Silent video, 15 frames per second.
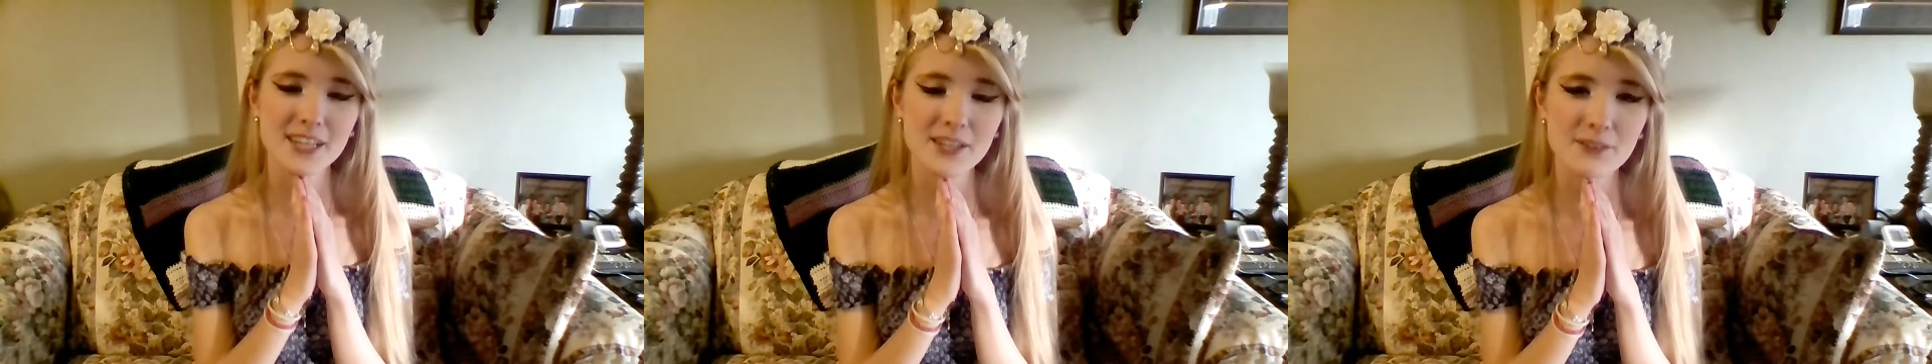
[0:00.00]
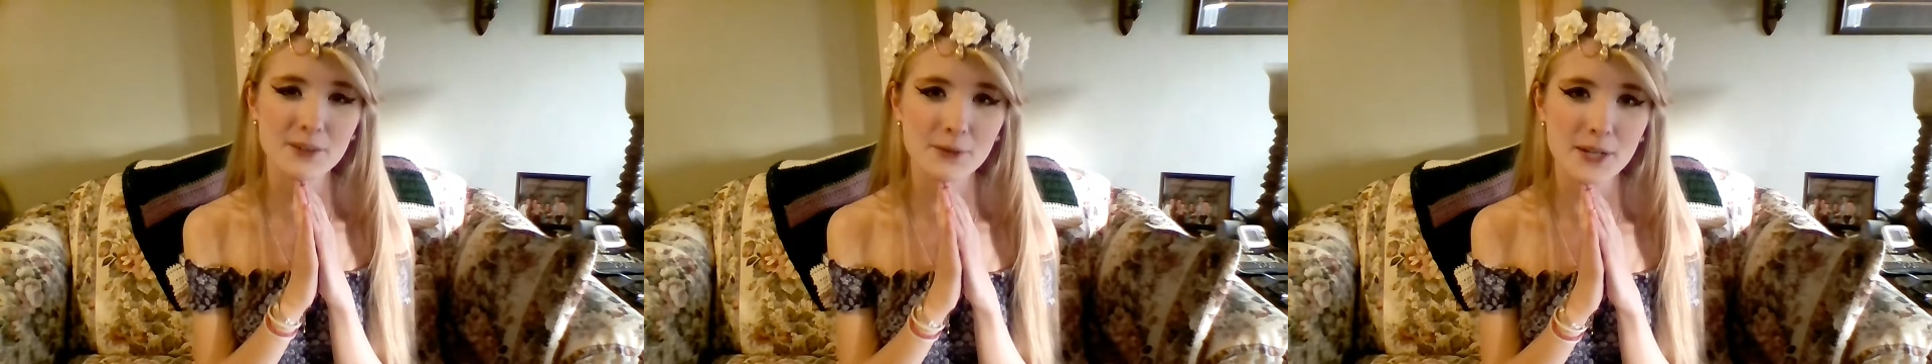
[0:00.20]

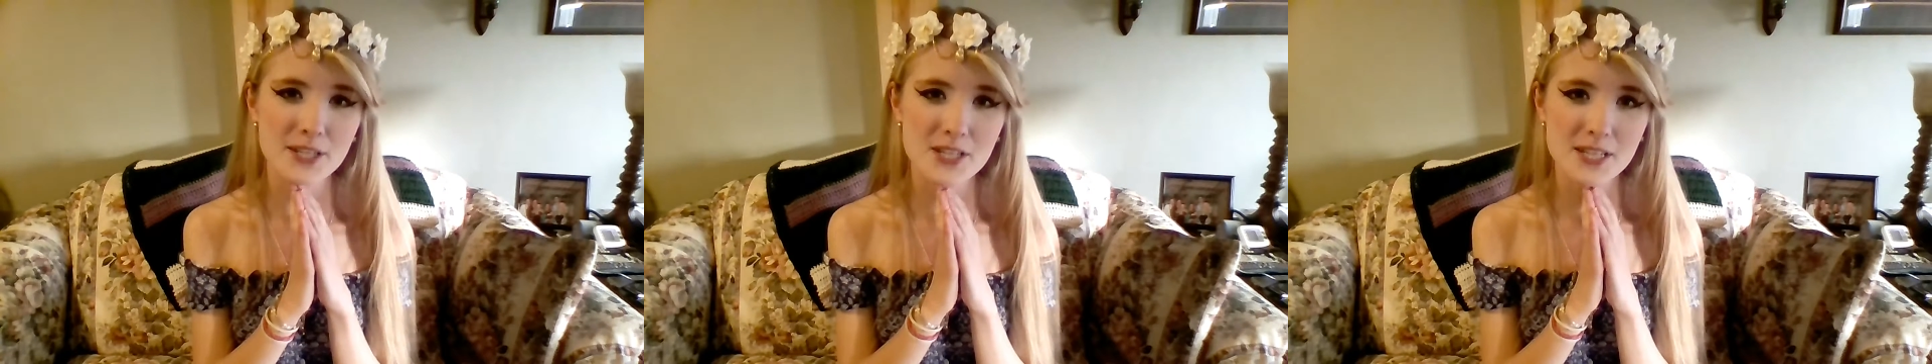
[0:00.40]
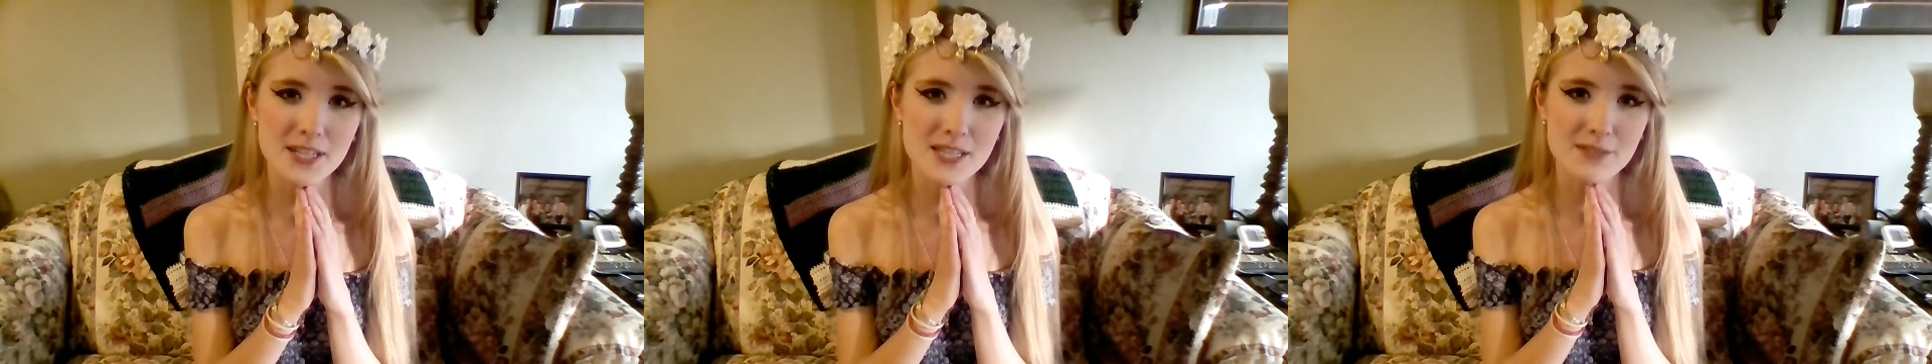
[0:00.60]
you for
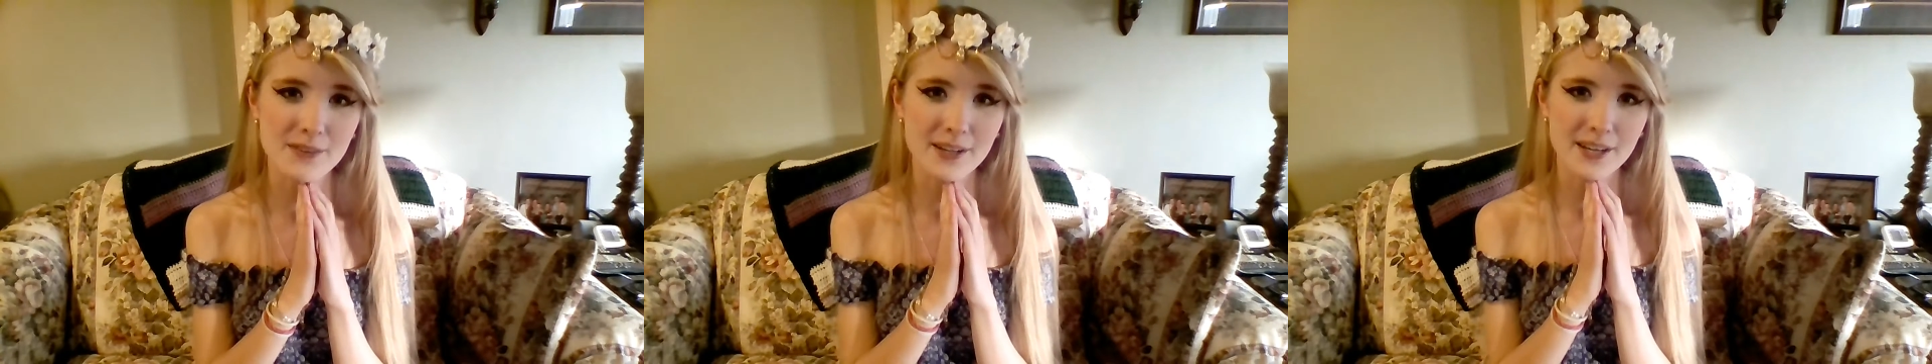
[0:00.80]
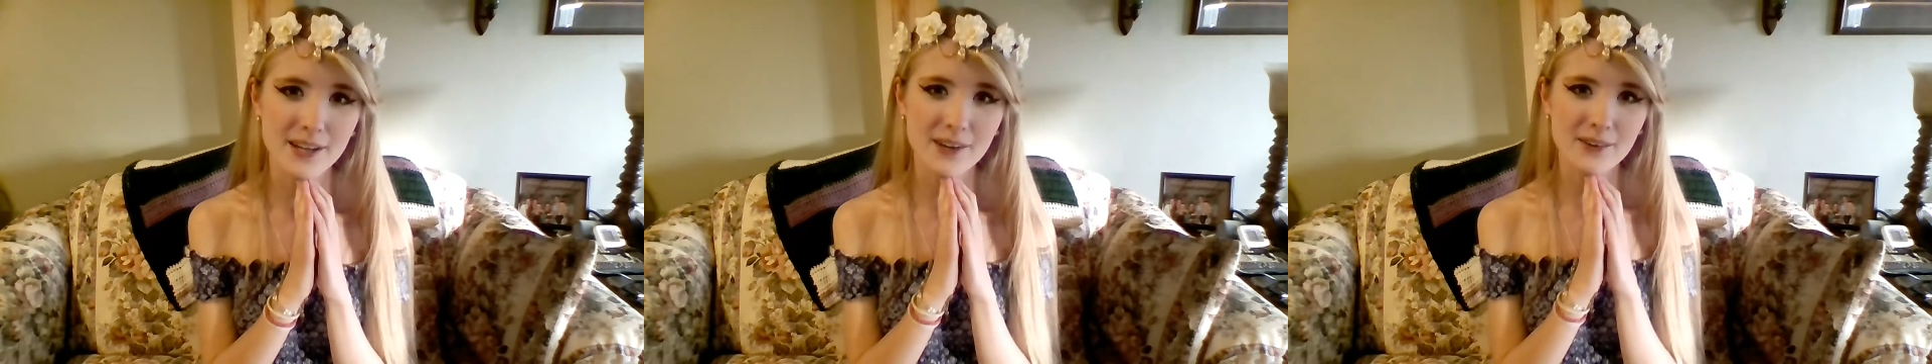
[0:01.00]
watching this
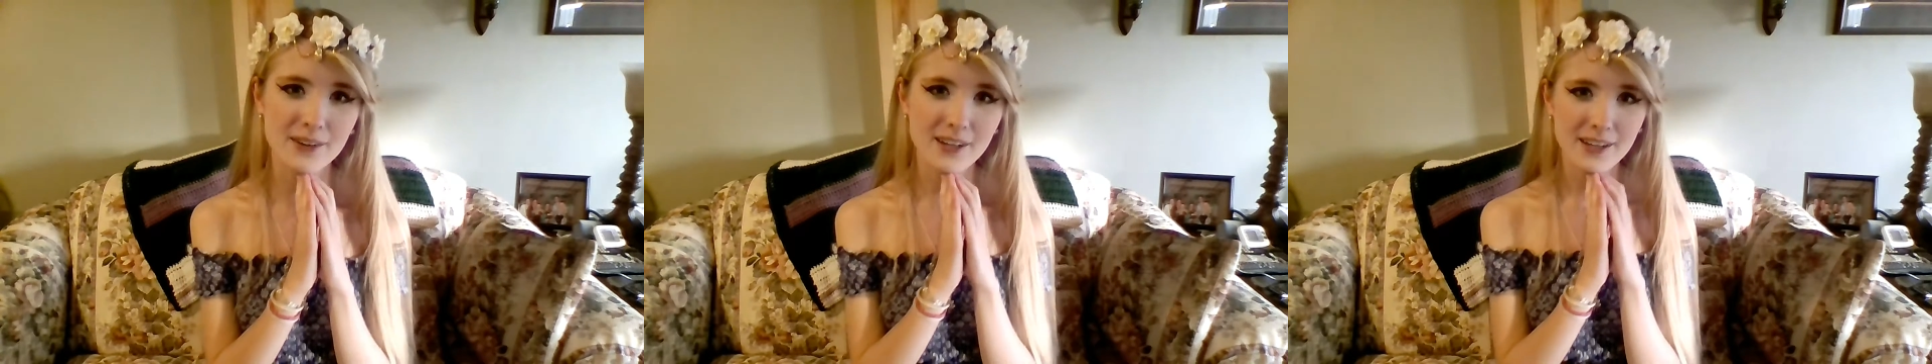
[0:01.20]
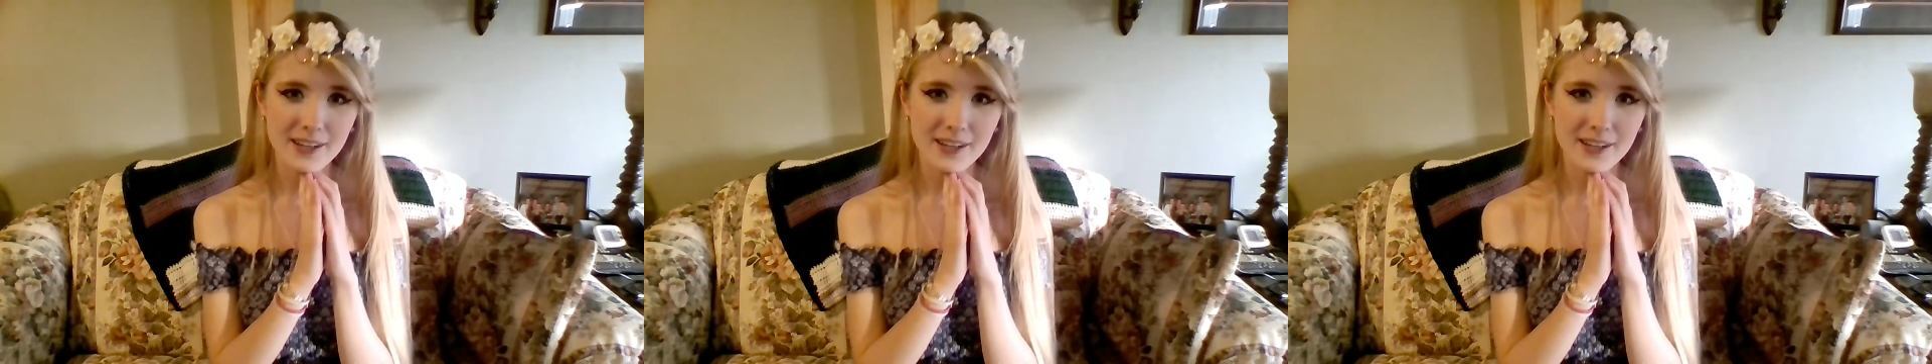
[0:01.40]
video.